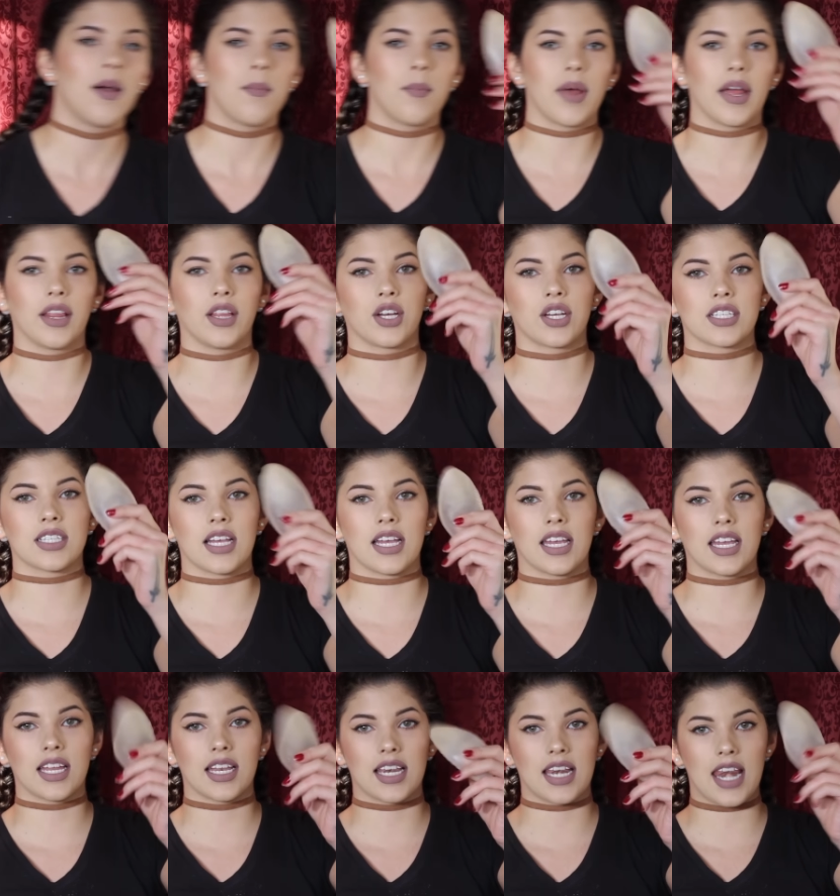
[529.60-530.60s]
mine looks
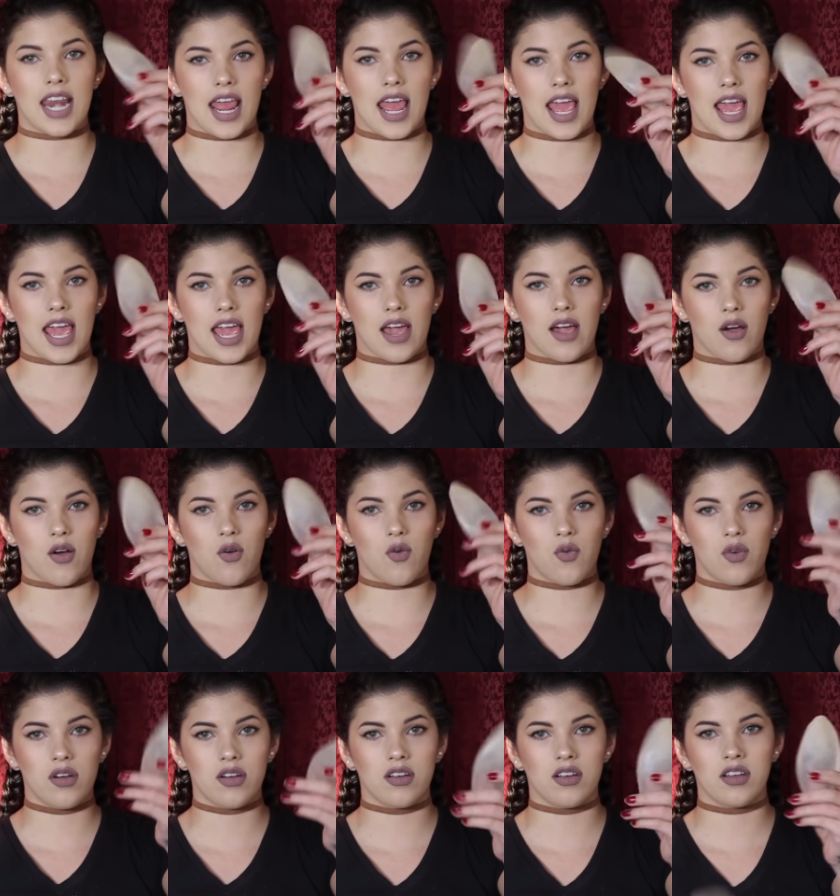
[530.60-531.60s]
like
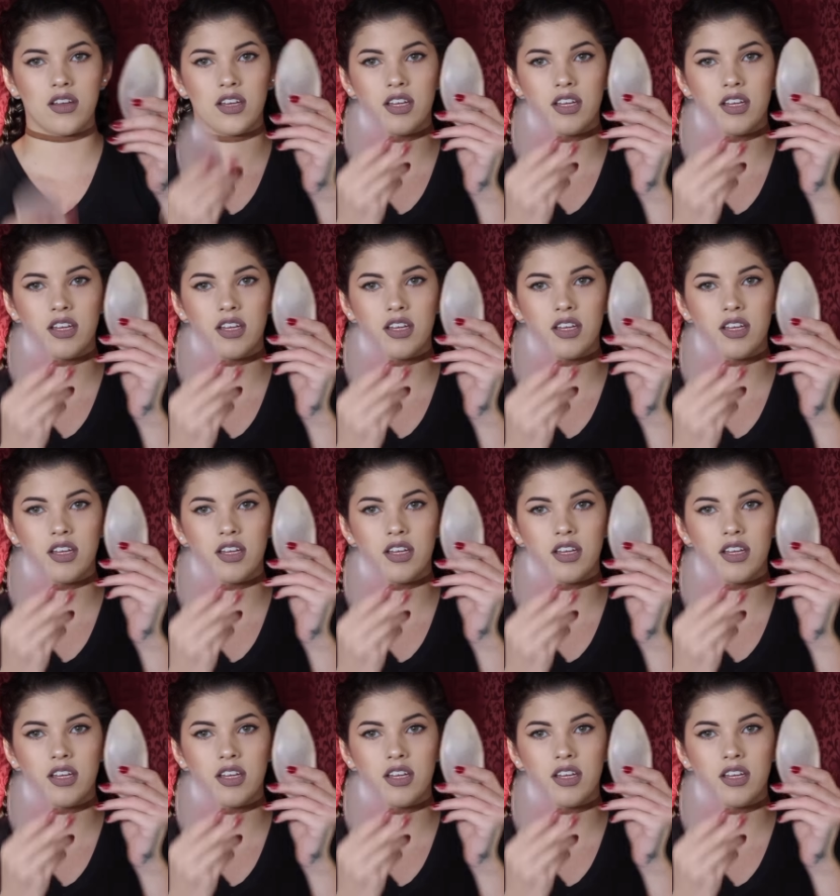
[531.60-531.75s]
now.